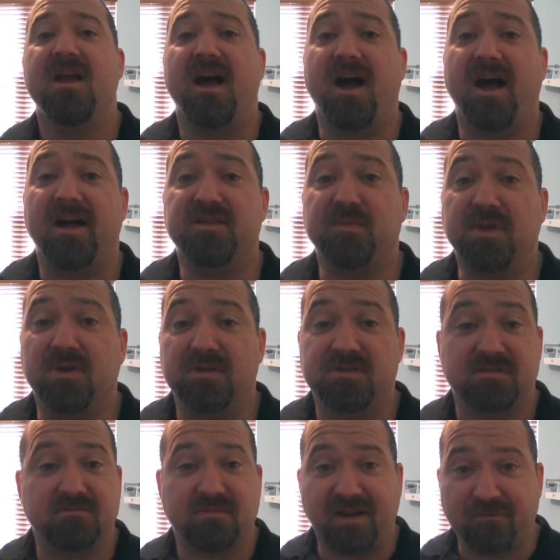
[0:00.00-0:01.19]
It's
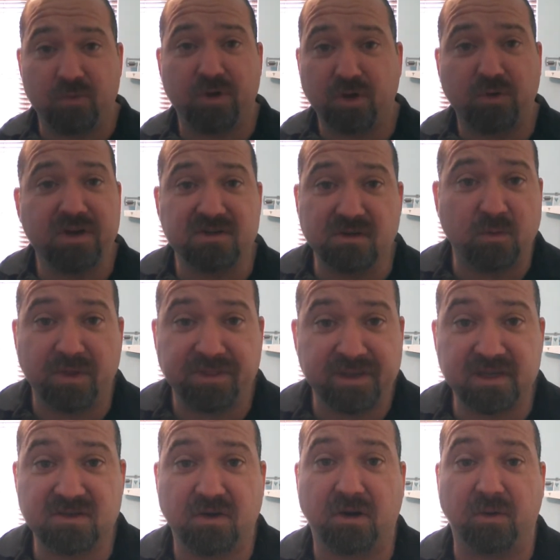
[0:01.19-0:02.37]
because everyone agrees on what
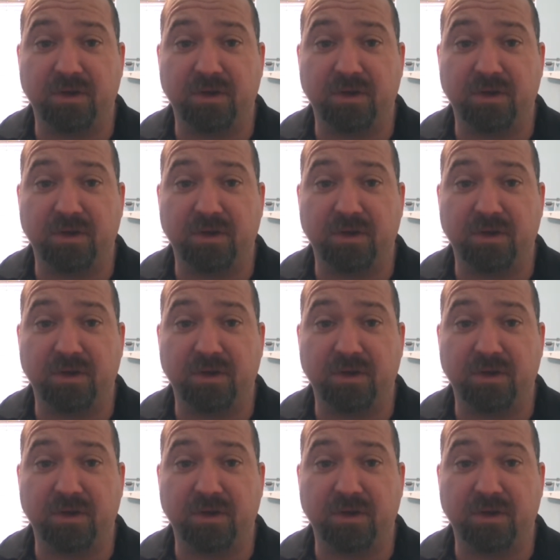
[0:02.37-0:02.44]
things are.